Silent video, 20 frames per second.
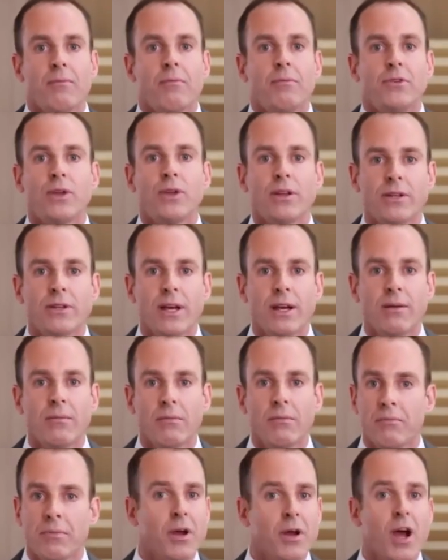Join the
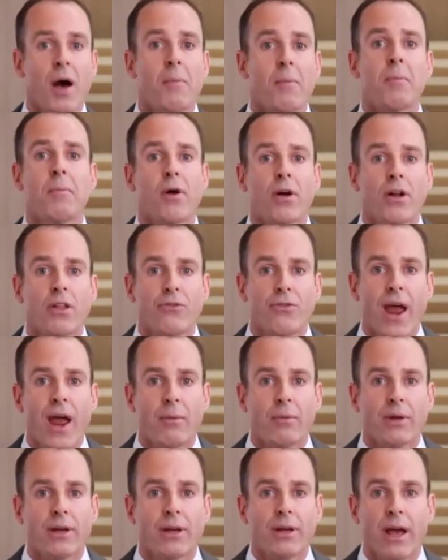team, become part of the
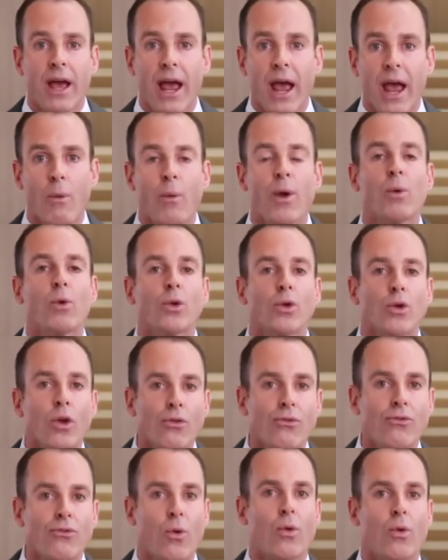family, and we will
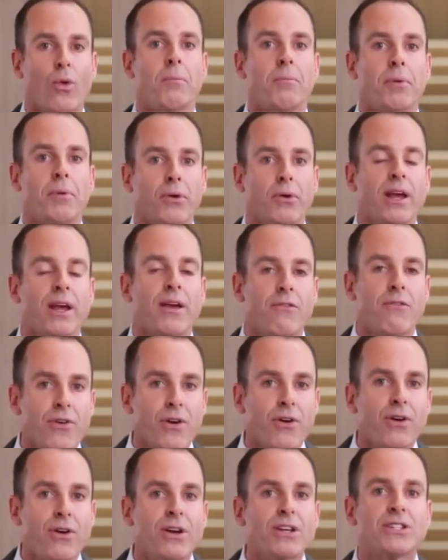look forward to building a
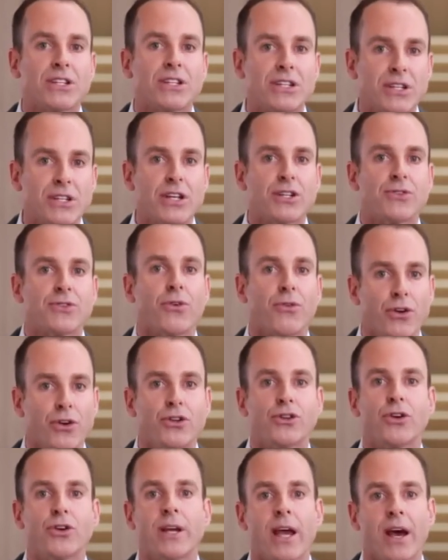very successful
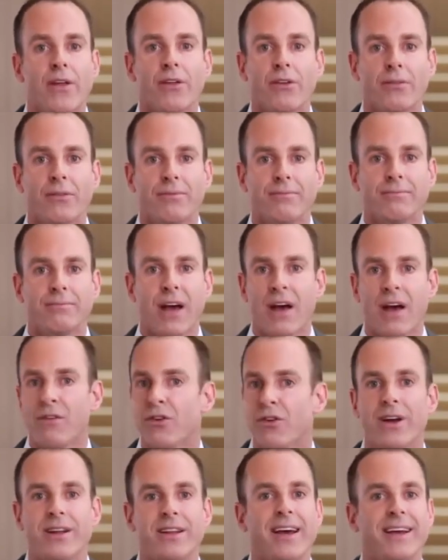future together. Have a
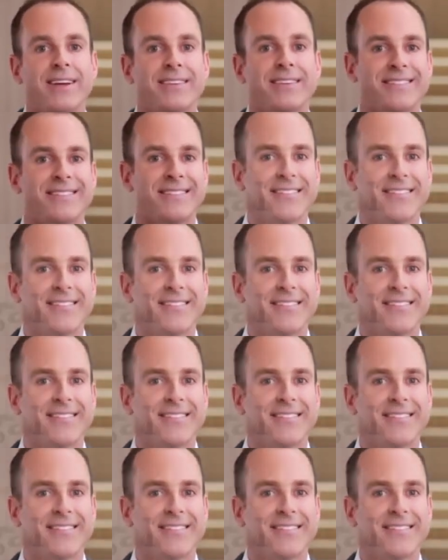great day.